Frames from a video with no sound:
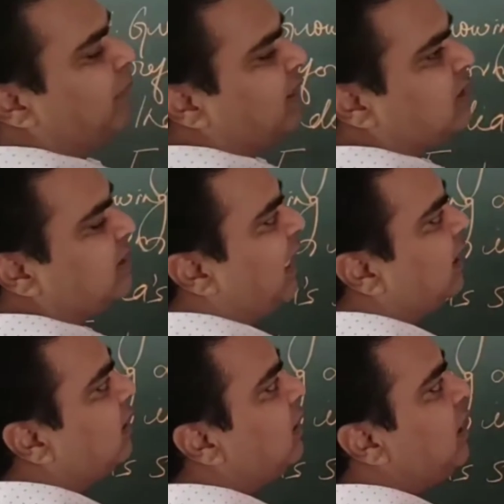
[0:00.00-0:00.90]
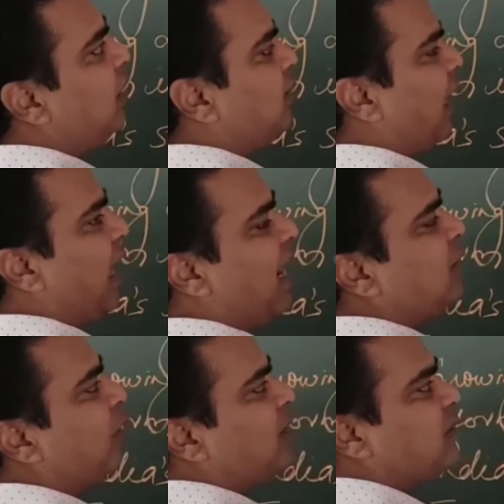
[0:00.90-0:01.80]
means that the
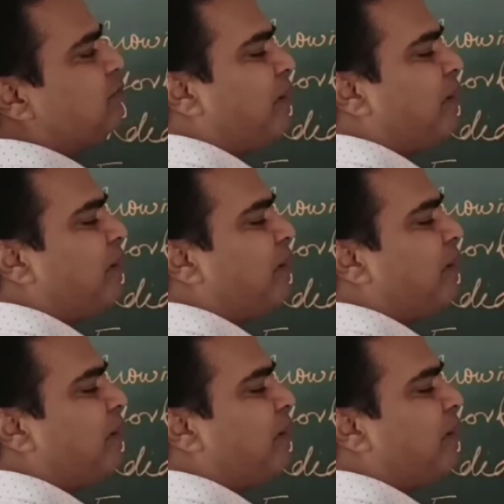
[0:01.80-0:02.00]
act was